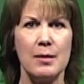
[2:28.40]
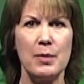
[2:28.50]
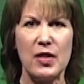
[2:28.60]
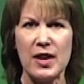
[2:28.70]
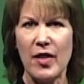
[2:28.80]

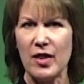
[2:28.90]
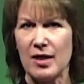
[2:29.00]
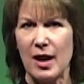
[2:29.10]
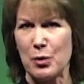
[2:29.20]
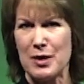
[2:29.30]
But the other
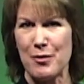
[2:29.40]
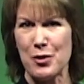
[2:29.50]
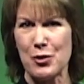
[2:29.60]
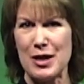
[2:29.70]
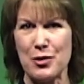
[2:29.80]
side would never
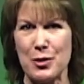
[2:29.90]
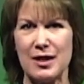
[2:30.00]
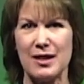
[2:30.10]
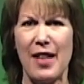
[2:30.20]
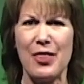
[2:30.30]
agree to
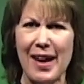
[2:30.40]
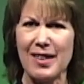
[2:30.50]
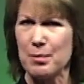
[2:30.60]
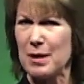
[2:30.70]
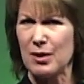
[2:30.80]
it, and that
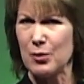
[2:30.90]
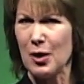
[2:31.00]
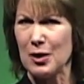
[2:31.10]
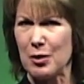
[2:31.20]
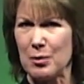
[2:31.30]
speaks
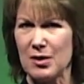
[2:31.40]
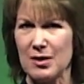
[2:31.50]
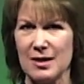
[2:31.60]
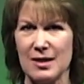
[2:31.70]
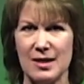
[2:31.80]

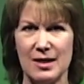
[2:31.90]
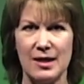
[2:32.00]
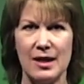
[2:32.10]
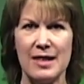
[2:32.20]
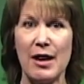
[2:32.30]
volumes.
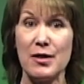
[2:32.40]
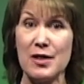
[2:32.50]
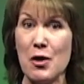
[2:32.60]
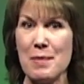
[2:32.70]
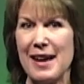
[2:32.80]
There is
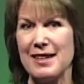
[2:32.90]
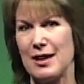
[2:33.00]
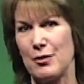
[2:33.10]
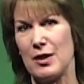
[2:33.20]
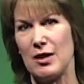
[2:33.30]
no
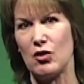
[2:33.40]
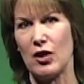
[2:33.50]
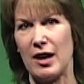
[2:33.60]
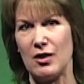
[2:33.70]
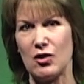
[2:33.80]
mandate for this
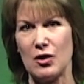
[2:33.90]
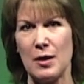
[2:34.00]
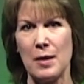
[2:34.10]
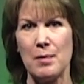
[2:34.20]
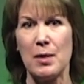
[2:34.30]
change
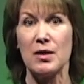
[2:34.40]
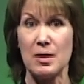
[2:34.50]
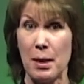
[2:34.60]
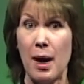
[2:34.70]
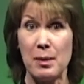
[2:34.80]
because
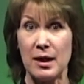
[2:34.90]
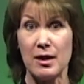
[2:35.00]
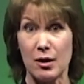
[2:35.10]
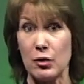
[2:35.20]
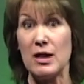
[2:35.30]
the
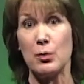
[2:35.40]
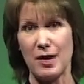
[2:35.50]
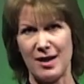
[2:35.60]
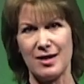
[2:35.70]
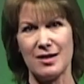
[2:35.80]
public agrees with
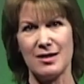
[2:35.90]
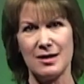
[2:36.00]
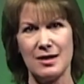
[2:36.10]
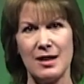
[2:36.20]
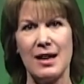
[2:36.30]
us.
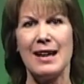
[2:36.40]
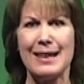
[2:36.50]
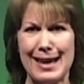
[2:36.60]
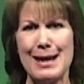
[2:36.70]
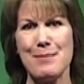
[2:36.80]

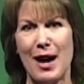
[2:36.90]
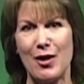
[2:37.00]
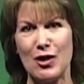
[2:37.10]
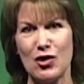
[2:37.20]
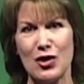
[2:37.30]
Keep
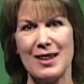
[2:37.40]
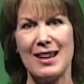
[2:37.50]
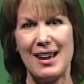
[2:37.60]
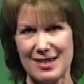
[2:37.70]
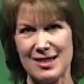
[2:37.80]
marriage
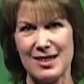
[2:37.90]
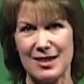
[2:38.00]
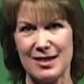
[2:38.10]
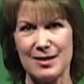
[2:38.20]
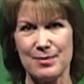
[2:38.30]
as it
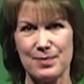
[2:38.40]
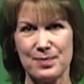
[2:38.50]
is.